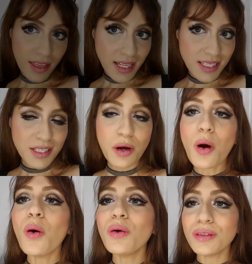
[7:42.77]
that's the
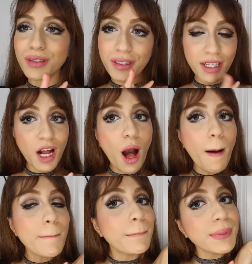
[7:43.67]
whole look
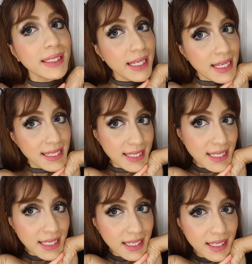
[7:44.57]

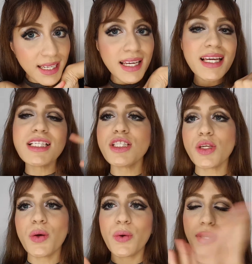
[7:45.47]
completed.
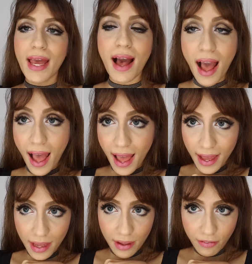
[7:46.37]
So yeah,
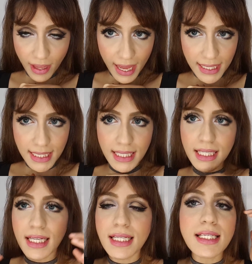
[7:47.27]
I've
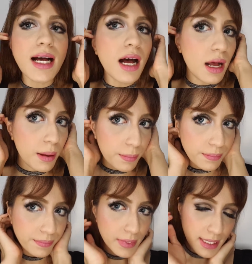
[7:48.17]
added
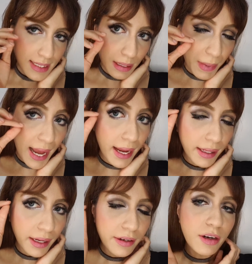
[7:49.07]
some
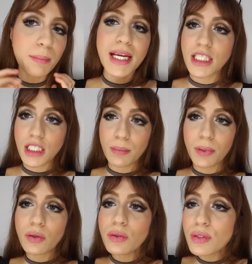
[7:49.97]
highlighter on my
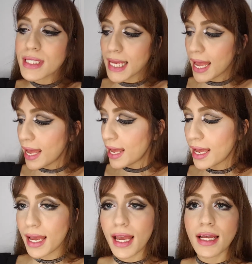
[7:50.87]
cheekbones
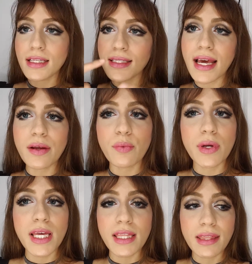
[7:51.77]
and set it
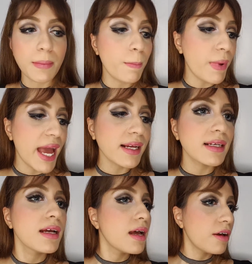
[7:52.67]
with the
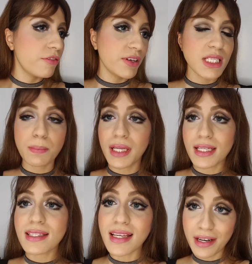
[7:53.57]
MAC Fix
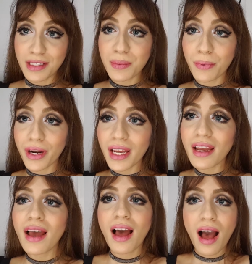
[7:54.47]
Plus setting
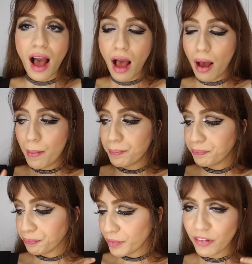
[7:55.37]
spray.
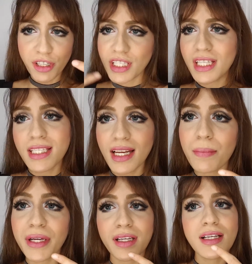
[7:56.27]
Of course you didn't see
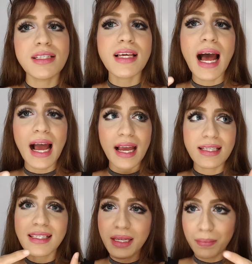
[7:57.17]
that because I
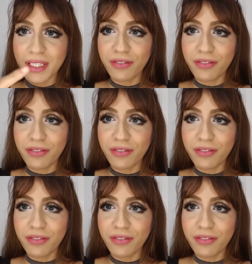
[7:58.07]
skipped the